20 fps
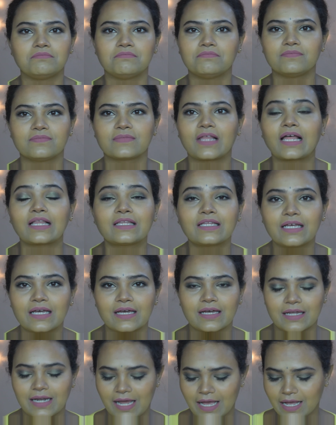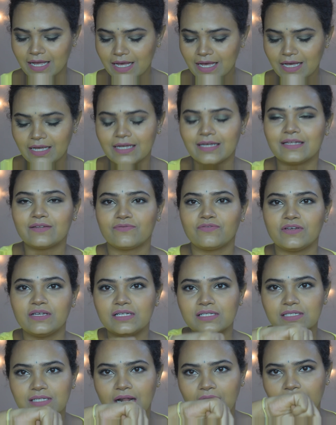nothing, like it
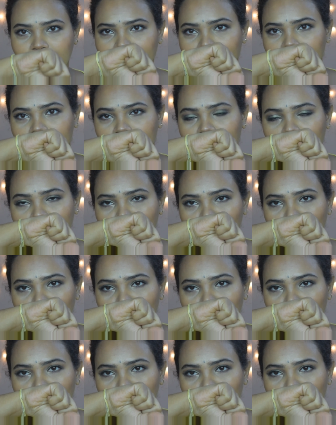feels like nothing.